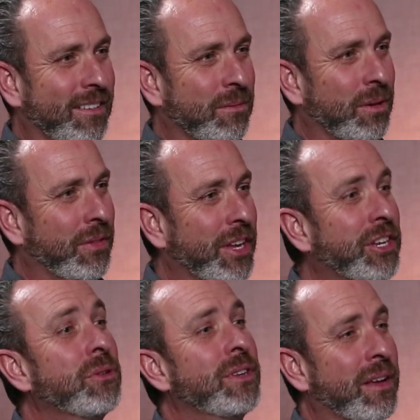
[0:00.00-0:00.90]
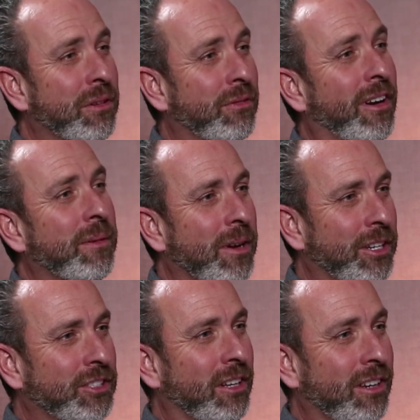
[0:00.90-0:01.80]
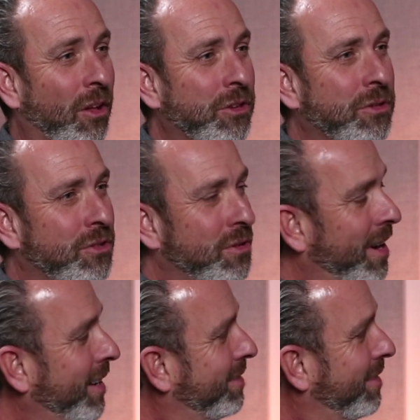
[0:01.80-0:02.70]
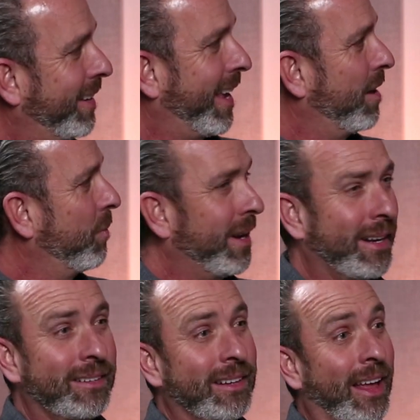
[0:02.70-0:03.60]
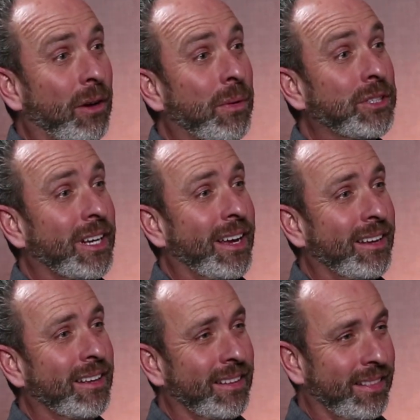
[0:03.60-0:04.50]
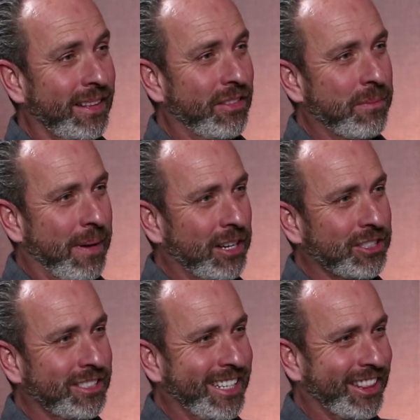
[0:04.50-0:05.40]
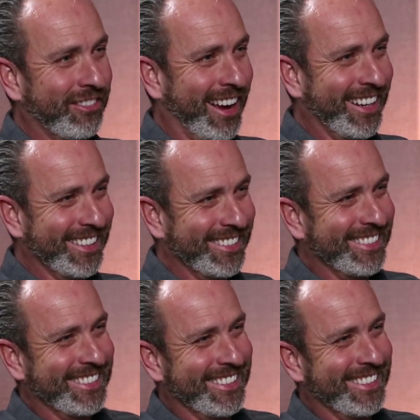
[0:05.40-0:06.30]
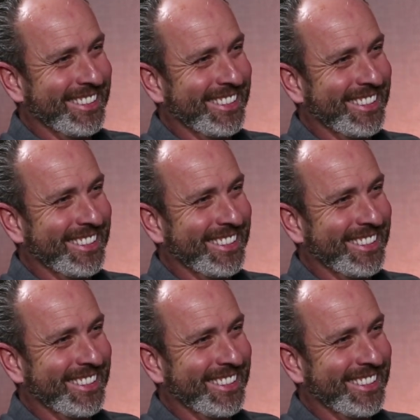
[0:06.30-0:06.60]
Well, thank you, David, very much on all you do. And I, I can't wait. Like we say, live the passion, take the ride. And